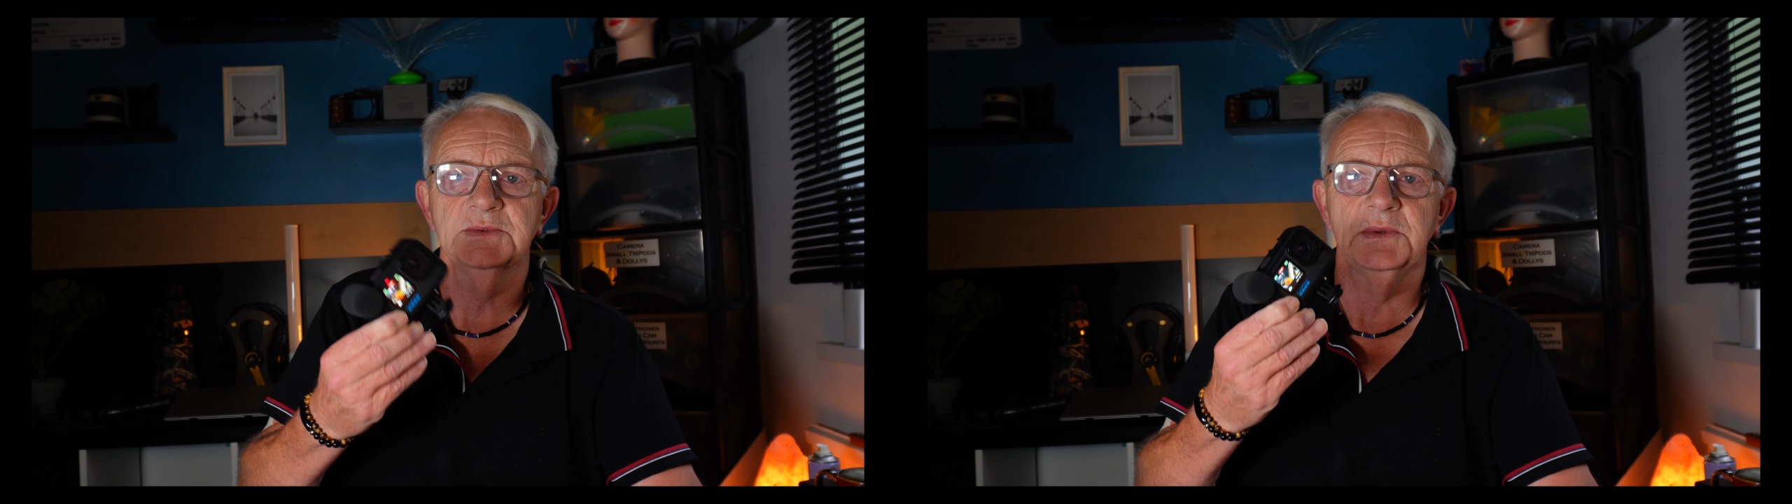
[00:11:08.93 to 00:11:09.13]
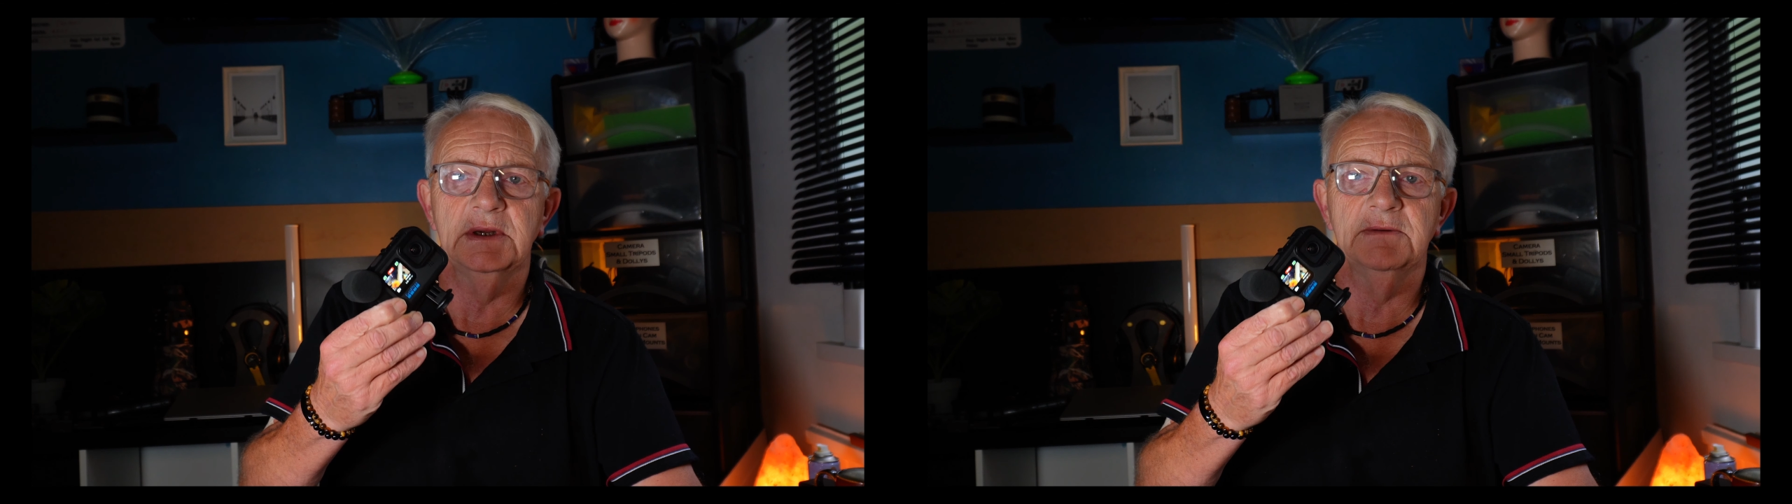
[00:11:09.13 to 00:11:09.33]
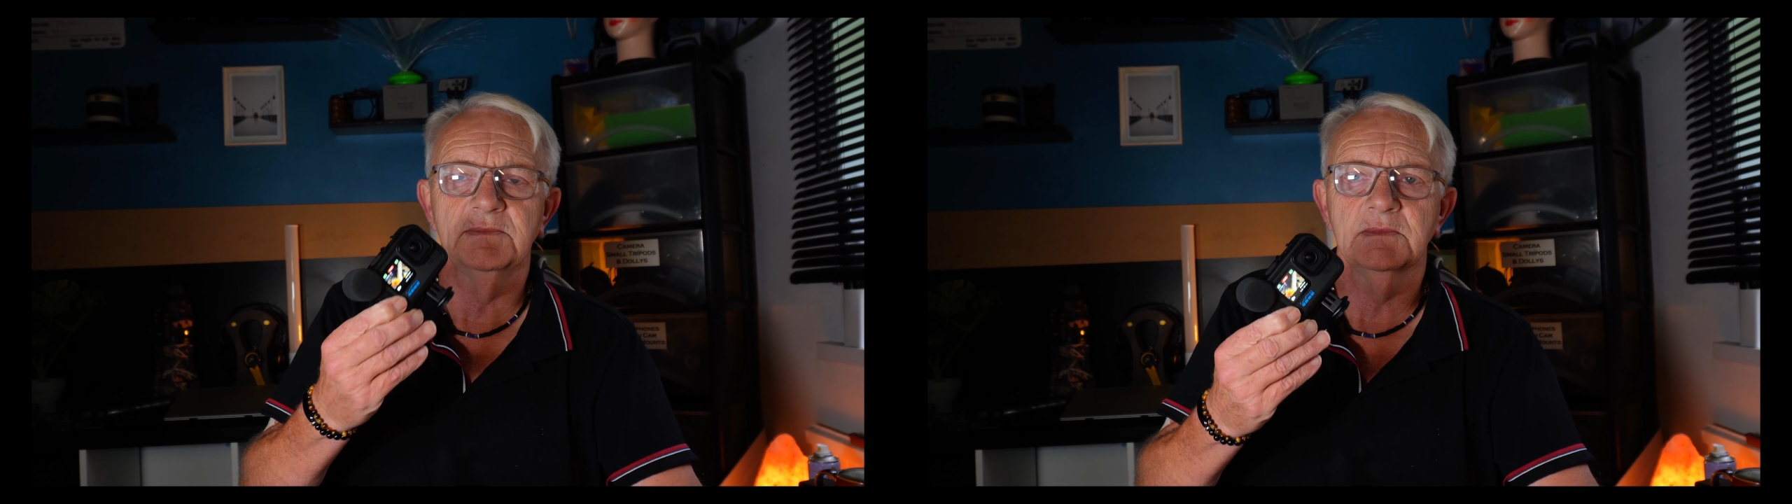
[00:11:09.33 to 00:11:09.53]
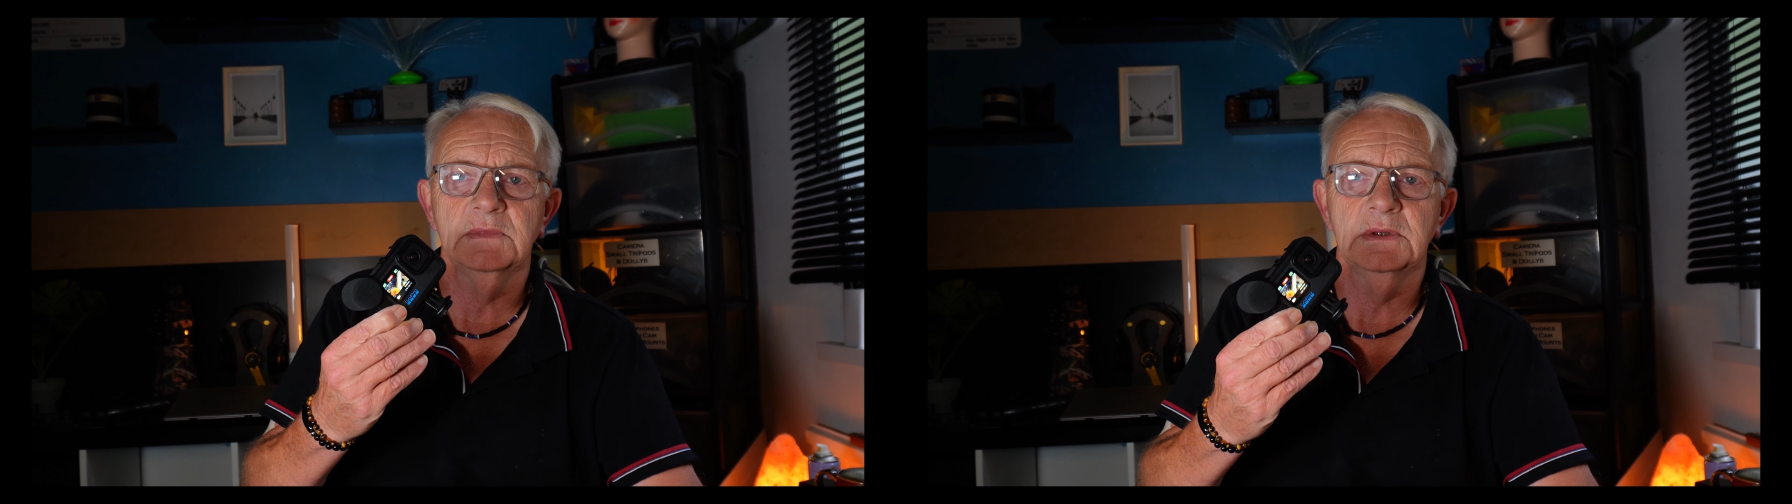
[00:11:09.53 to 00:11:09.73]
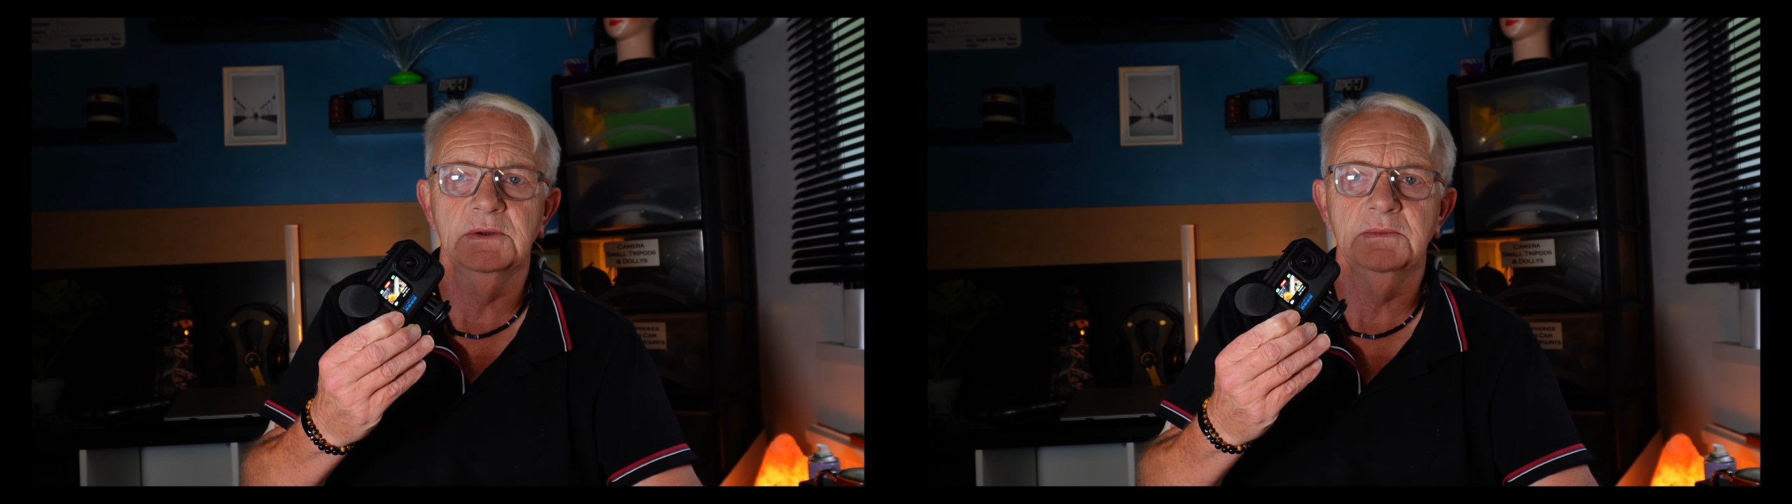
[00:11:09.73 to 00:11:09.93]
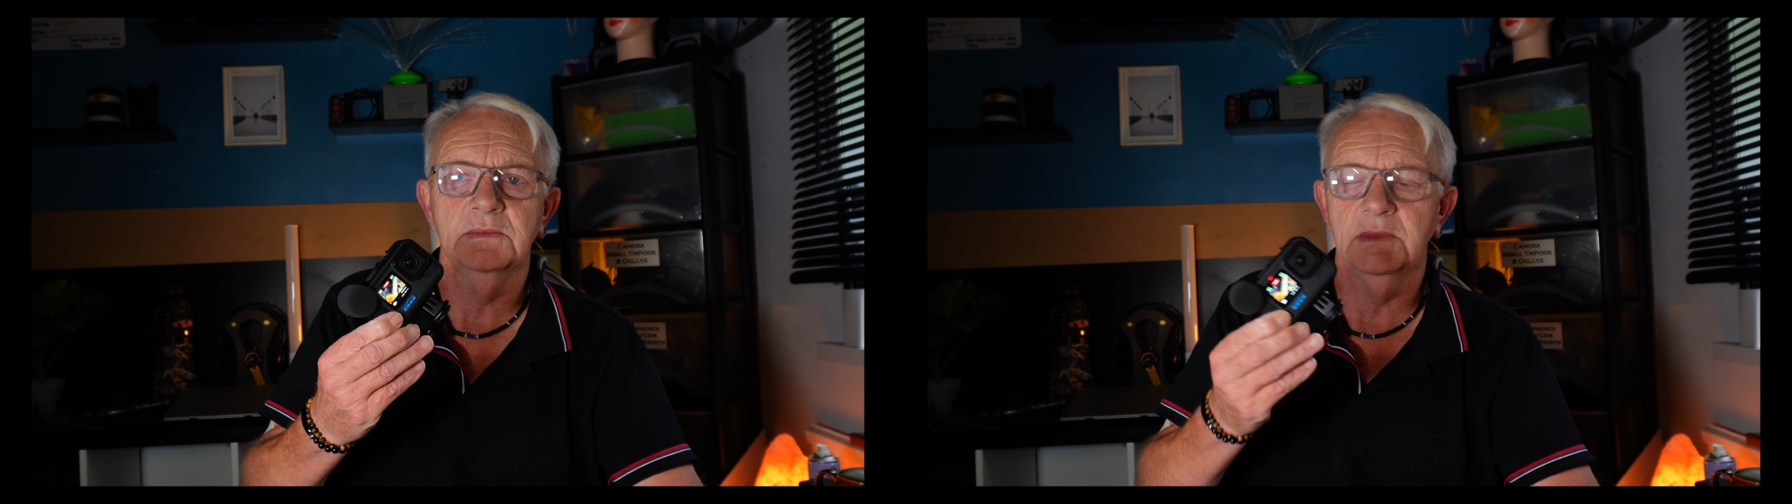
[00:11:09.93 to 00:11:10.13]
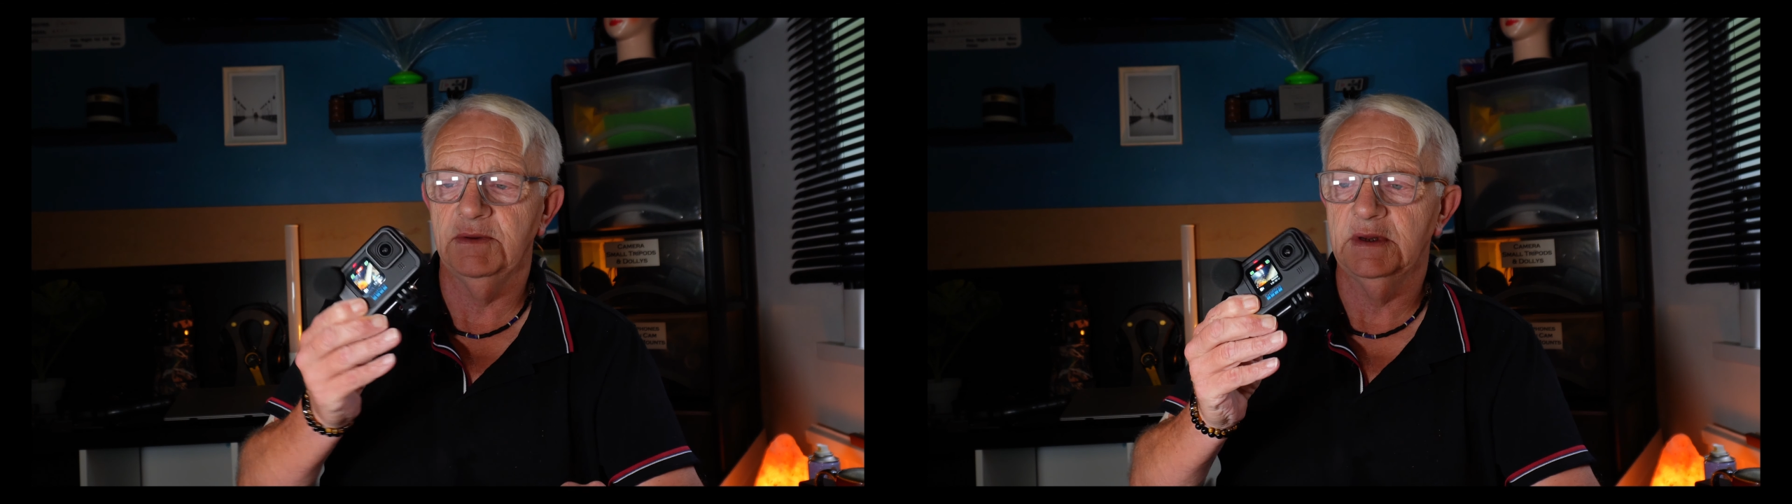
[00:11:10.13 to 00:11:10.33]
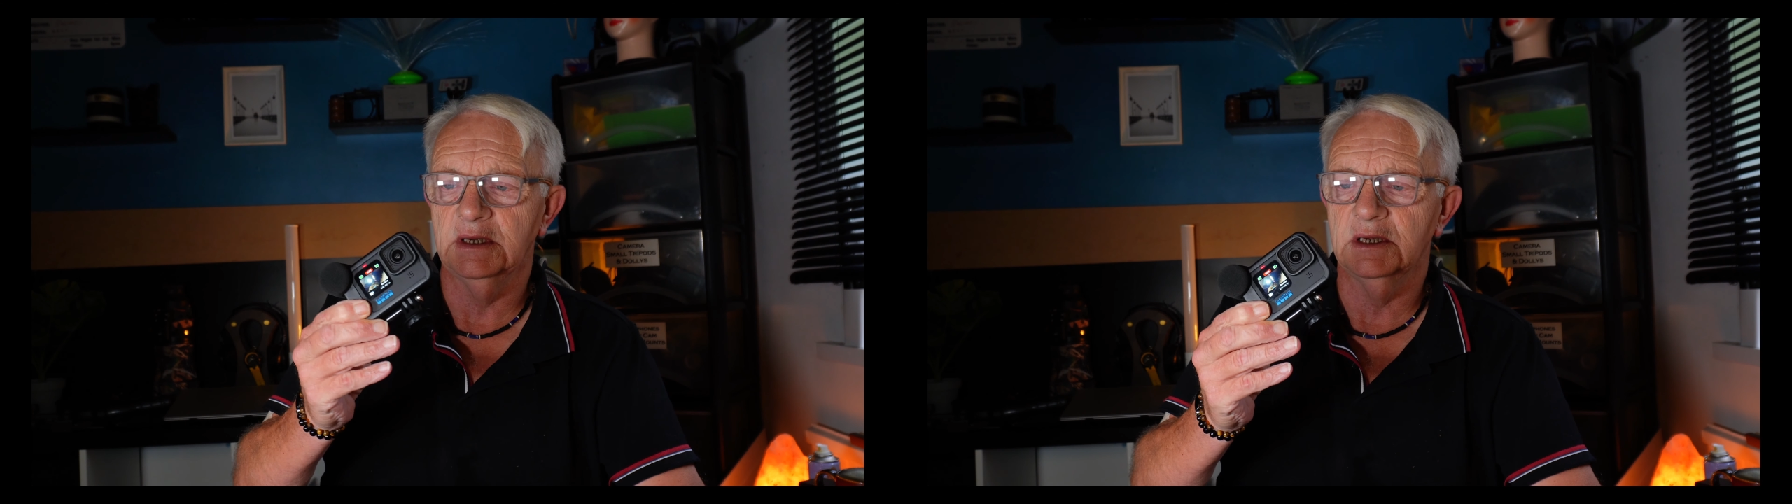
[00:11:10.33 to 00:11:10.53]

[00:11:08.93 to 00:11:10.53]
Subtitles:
with it. You know, I think,